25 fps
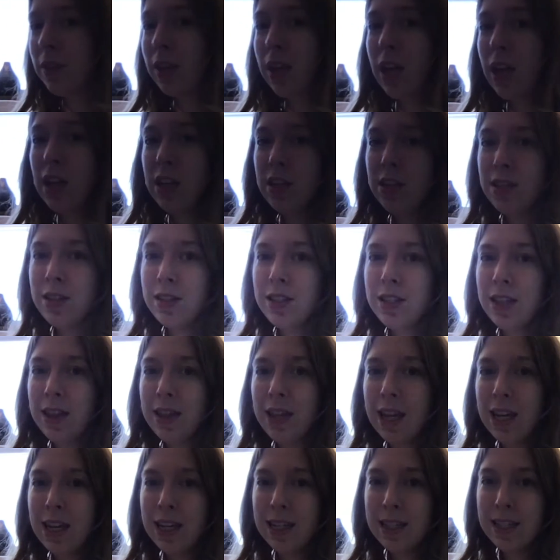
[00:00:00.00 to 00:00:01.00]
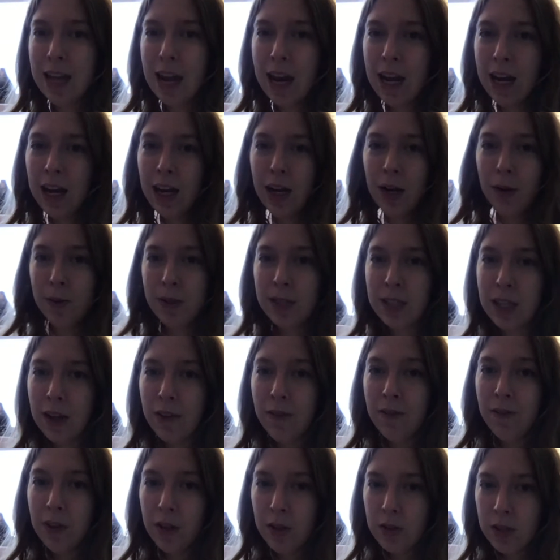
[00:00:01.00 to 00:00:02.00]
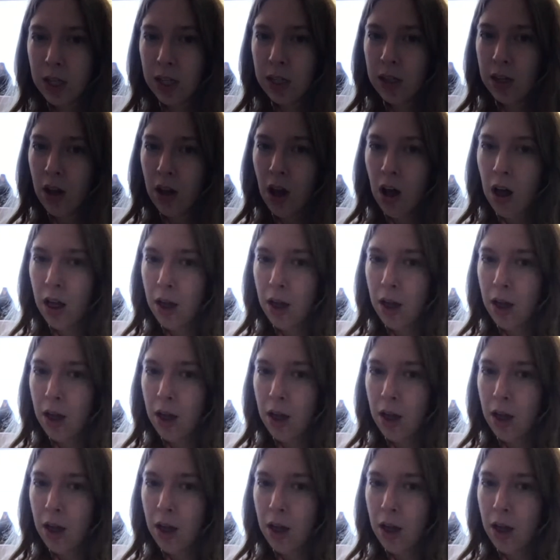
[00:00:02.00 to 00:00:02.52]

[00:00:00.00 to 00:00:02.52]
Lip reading: It's just that they decided it was confusing to call it